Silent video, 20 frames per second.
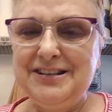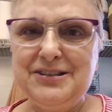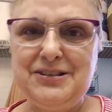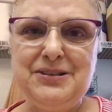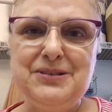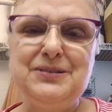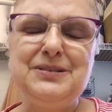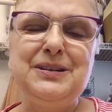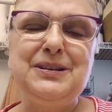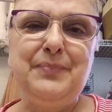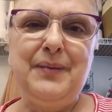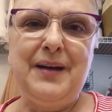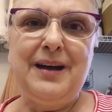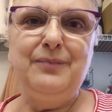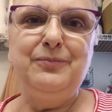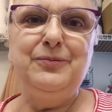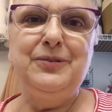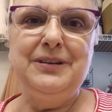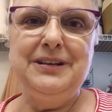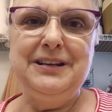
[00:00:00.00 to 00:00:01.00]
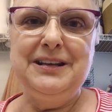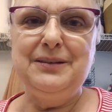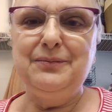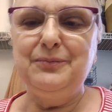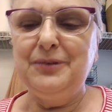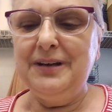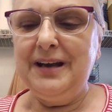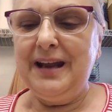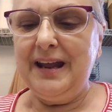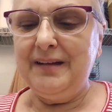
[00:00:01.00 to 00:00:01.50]
and it's usually buy one and
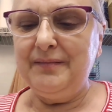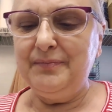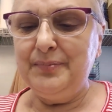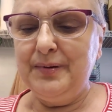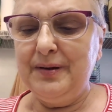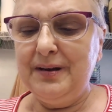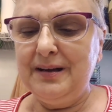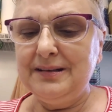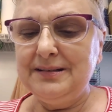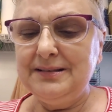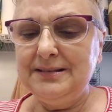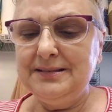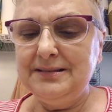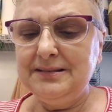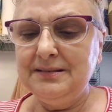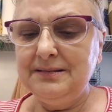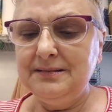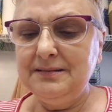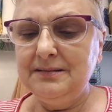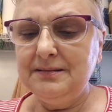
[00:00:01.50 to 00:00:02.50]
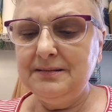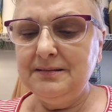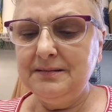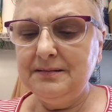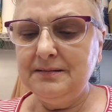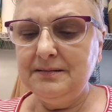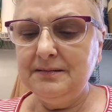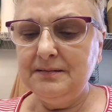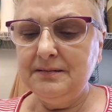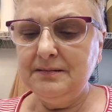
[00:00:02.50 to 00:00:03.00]
get one half price.
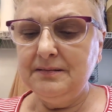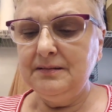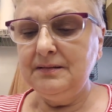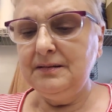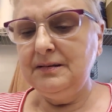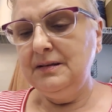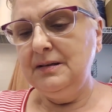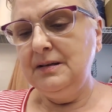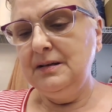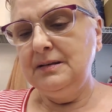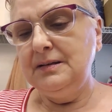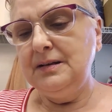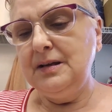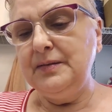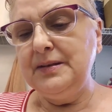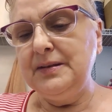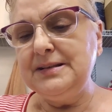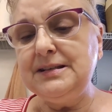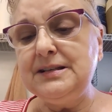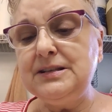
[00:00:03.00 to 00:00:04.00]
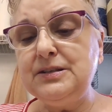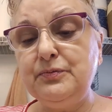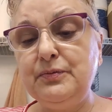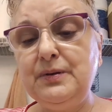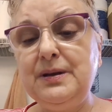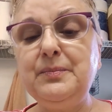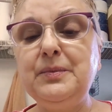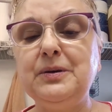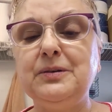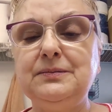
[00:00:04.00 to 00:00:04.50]
Now this is
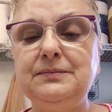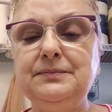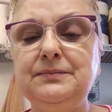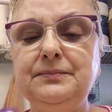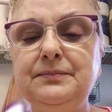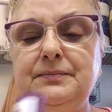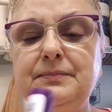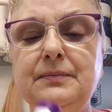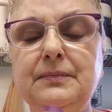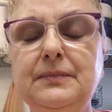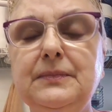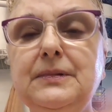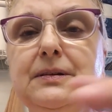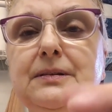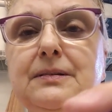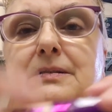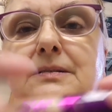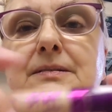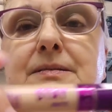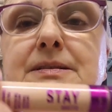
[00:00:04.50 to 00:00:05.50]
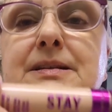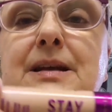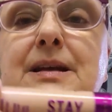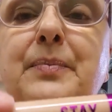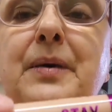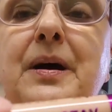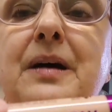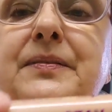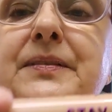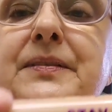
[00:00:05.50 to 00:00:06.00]
Rimmel. So I
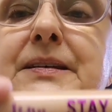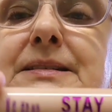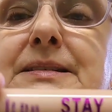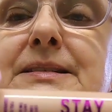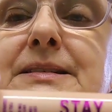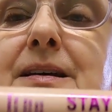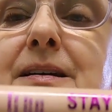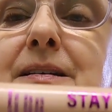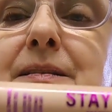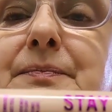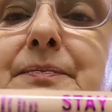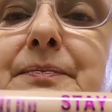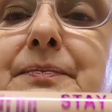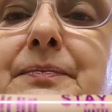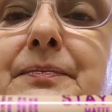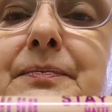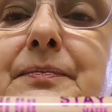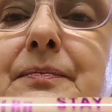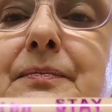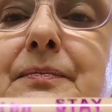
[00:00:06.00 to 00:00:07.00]
bought this um,